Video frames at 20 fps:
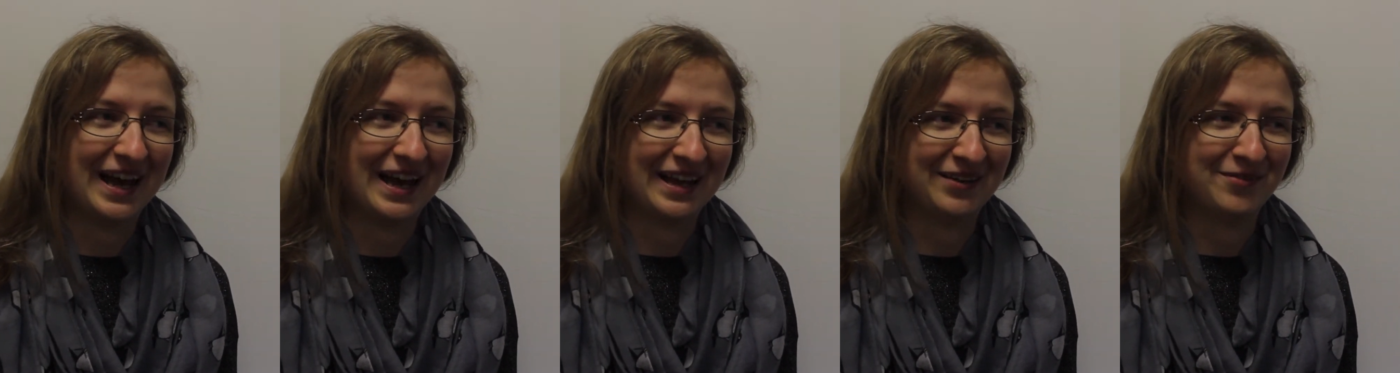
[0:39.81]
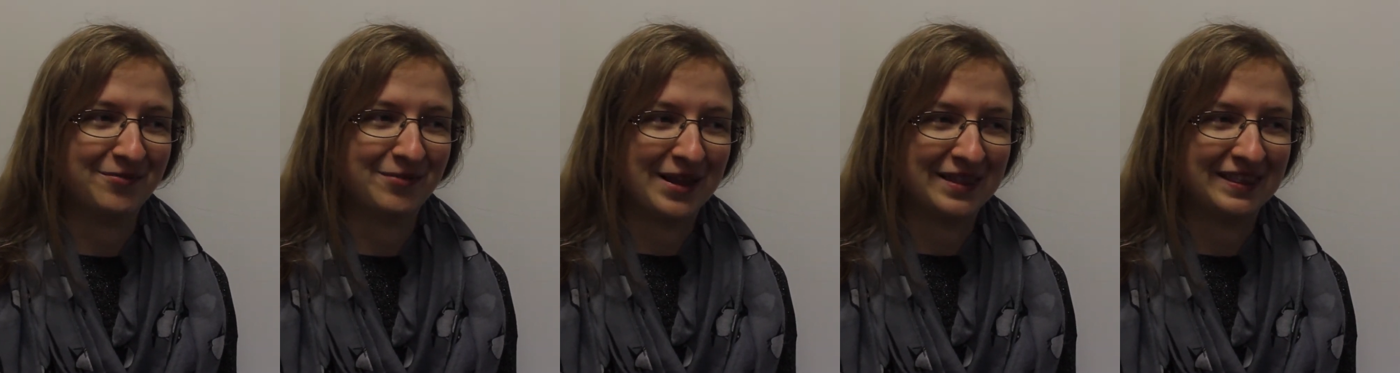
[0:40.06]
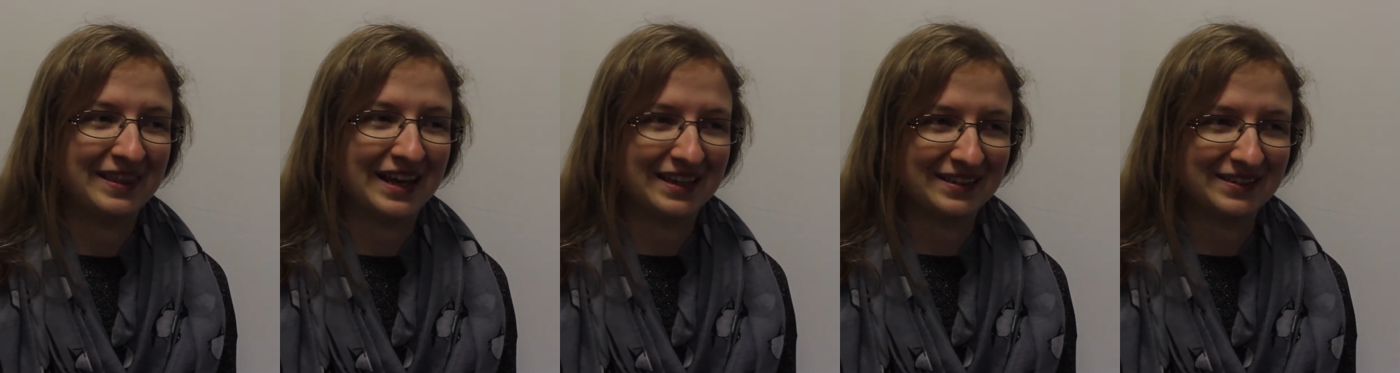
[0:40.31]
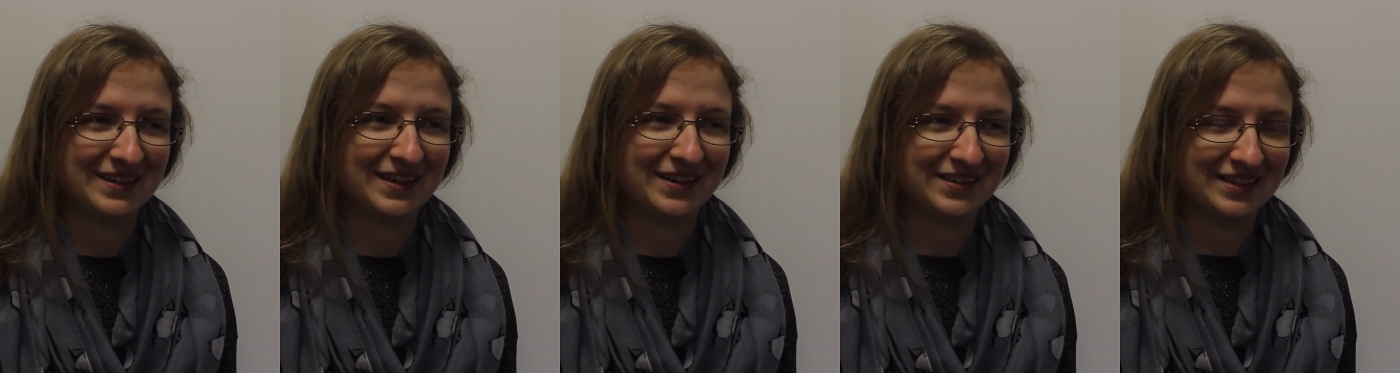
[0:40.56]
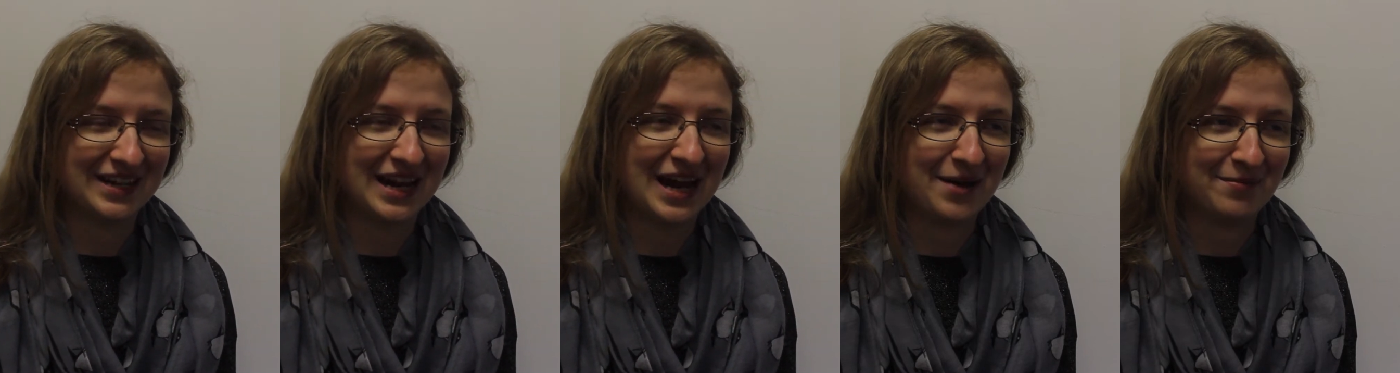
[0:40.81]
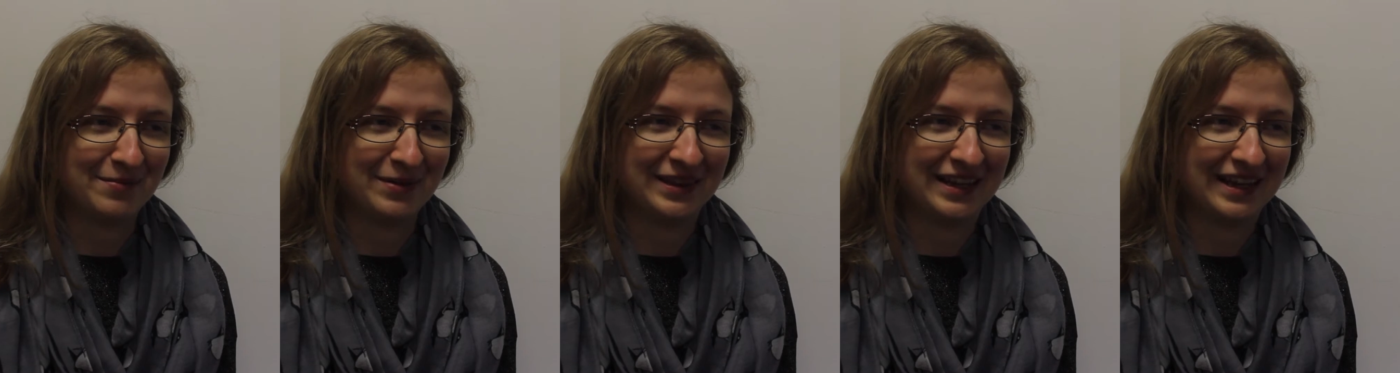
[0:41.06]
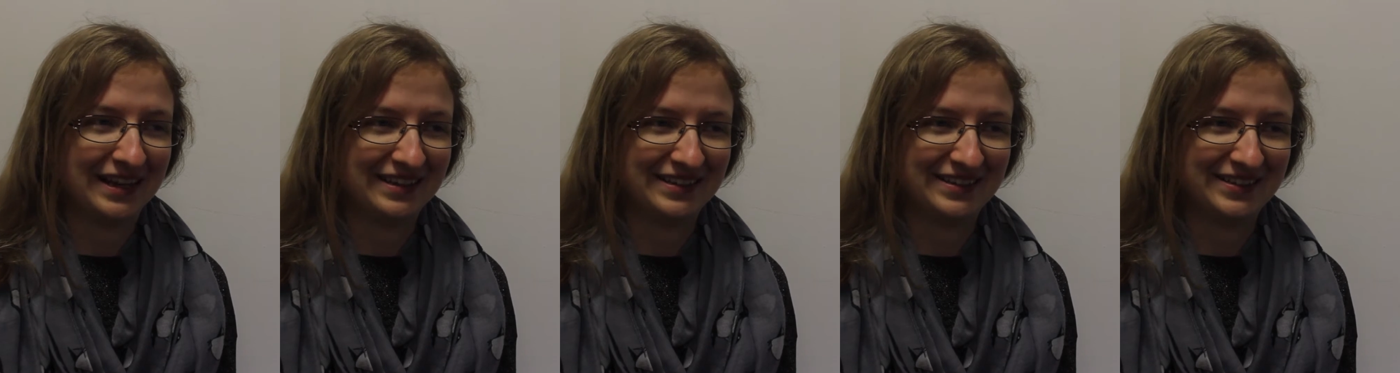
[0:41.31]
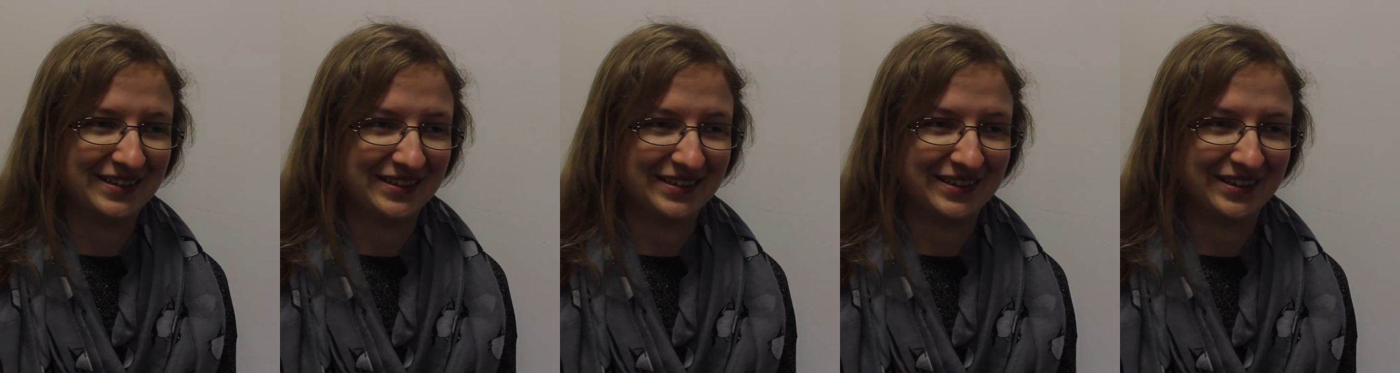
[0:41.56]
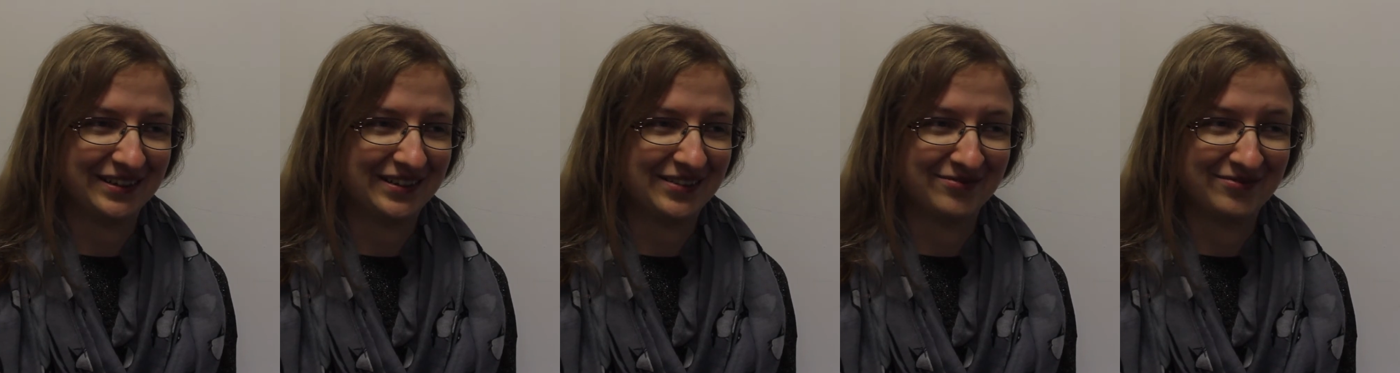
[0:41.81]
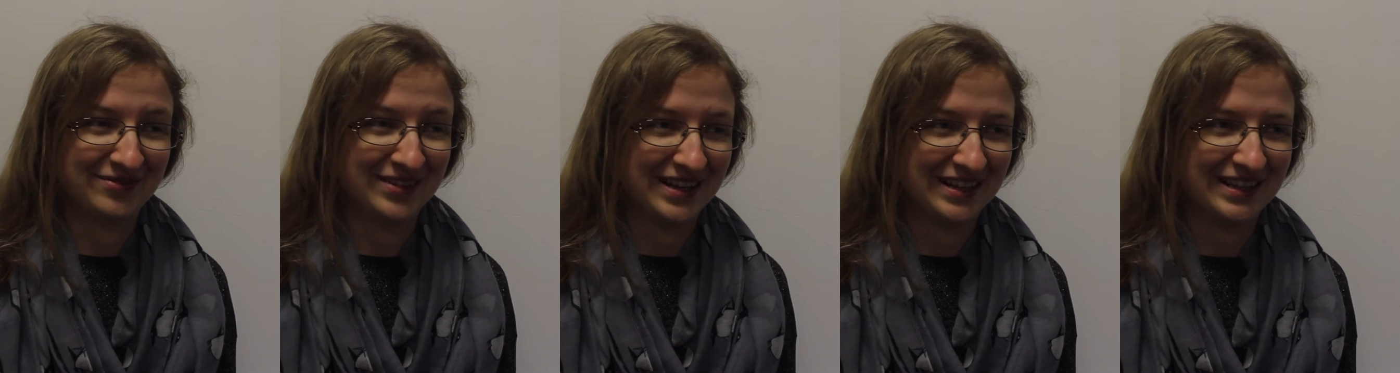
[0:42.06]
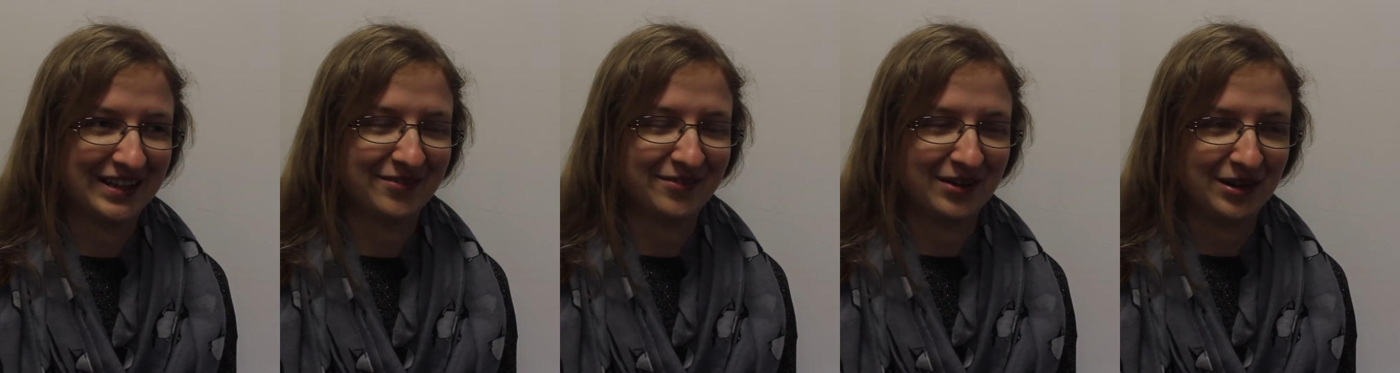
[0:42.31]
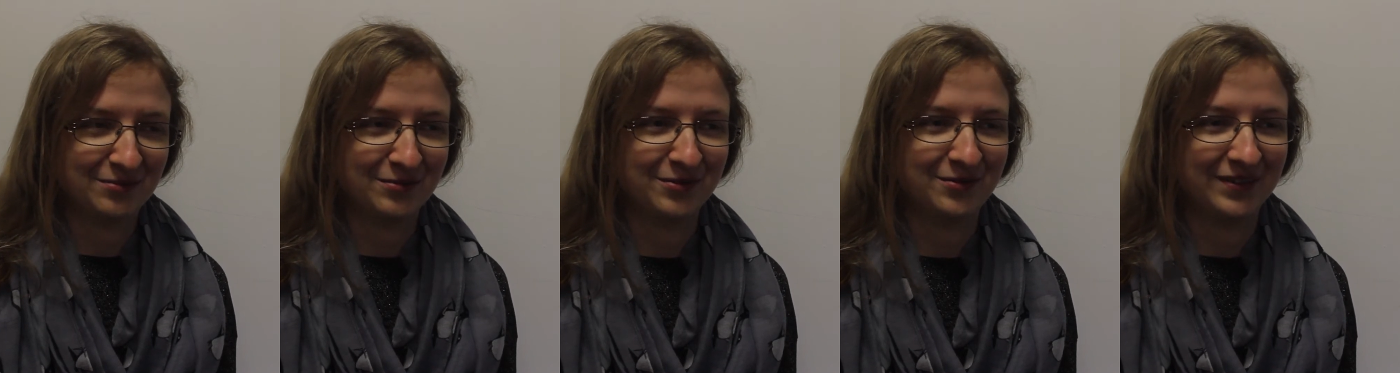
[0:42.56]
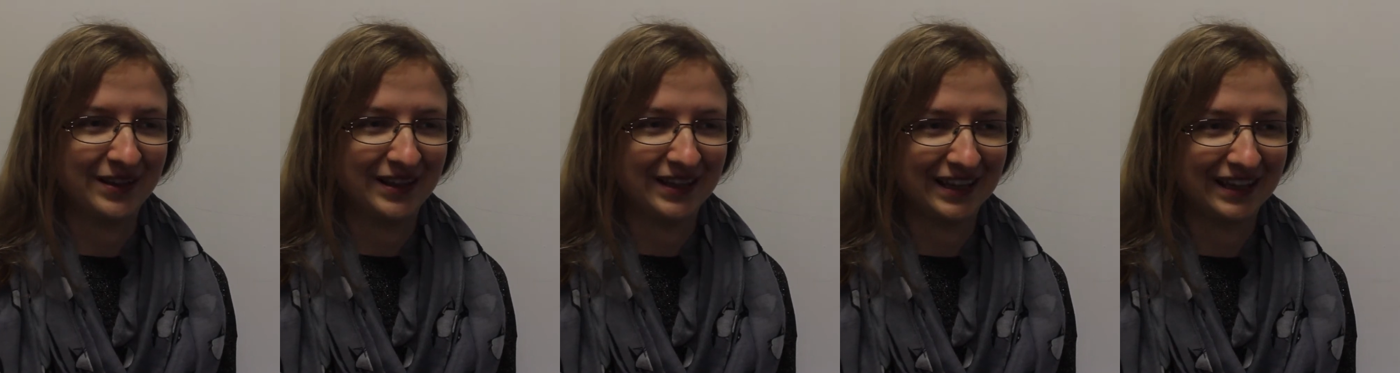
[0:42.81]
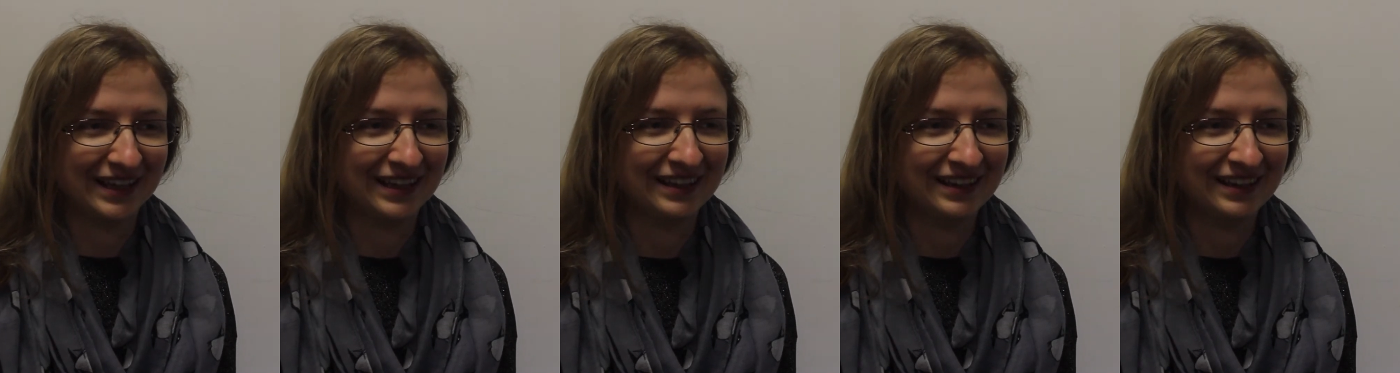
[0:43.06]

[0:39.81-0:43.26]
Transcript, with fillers: and when that starts to happen that is just a, really incredible feeling.